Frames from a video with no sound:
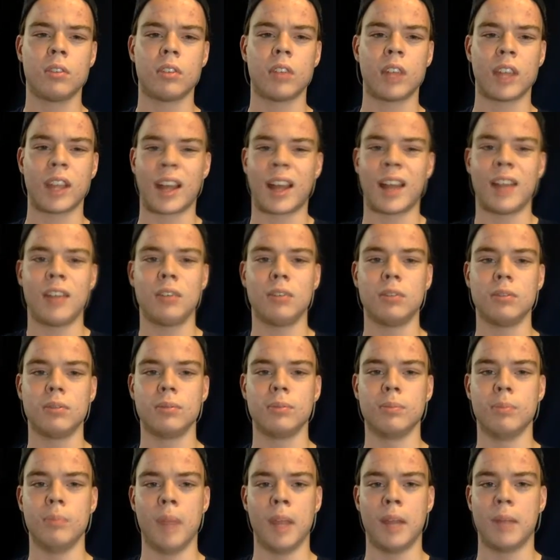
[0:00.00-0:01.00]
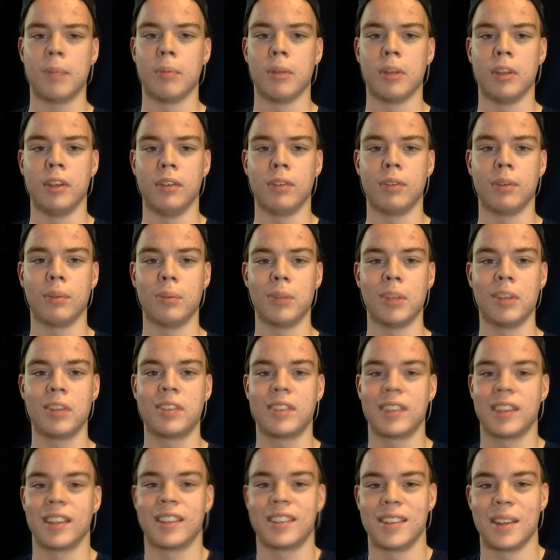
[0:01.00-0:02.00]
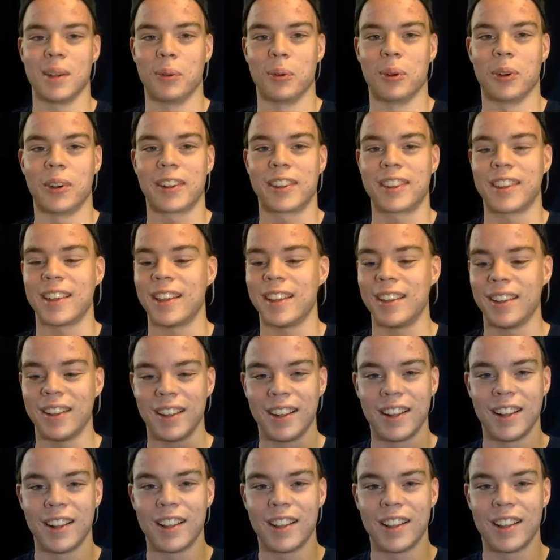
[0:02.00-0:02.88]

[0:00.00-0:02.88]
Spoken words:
Like, I don't make money from this. Is it worth it?